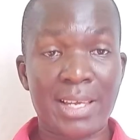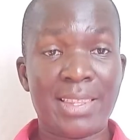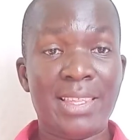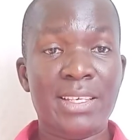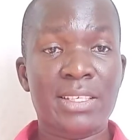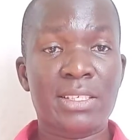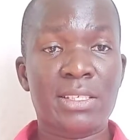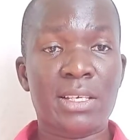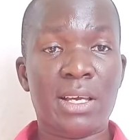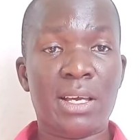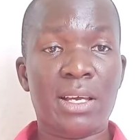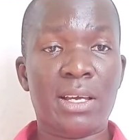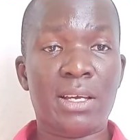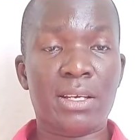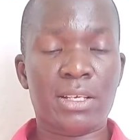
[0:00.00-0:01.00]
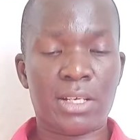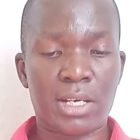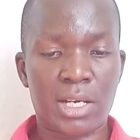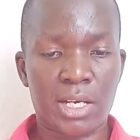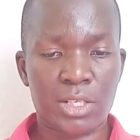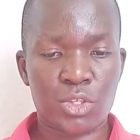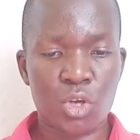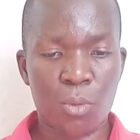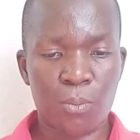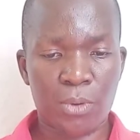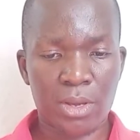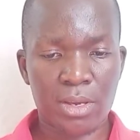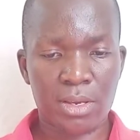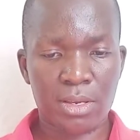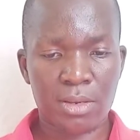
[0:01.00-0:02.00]
this
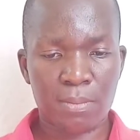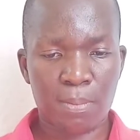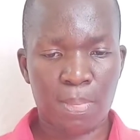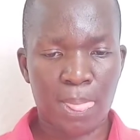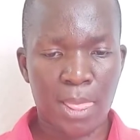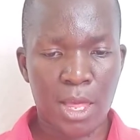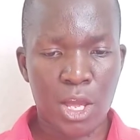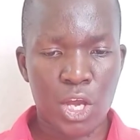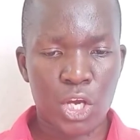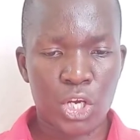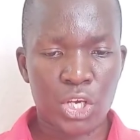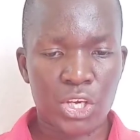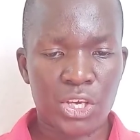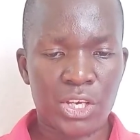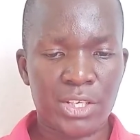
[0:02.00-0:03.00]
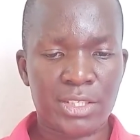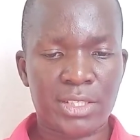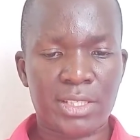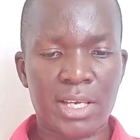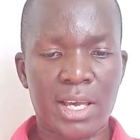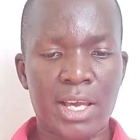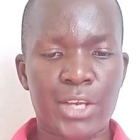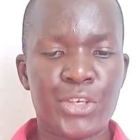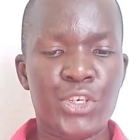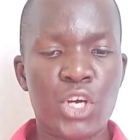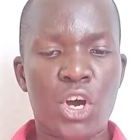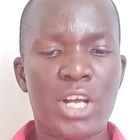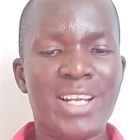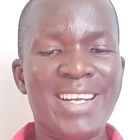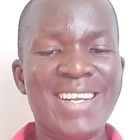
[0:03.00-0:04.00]
topic is
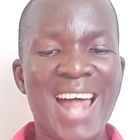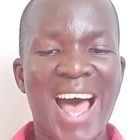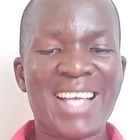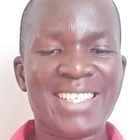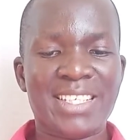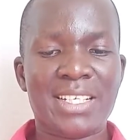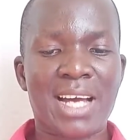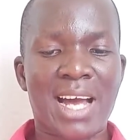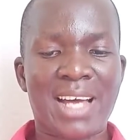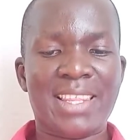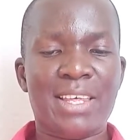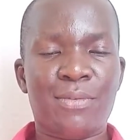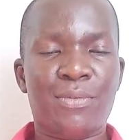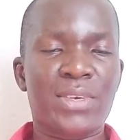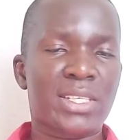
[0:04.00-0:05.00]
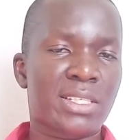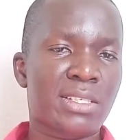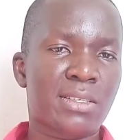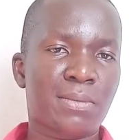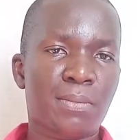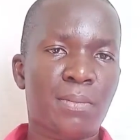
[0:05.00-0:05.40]
John danced at the feast.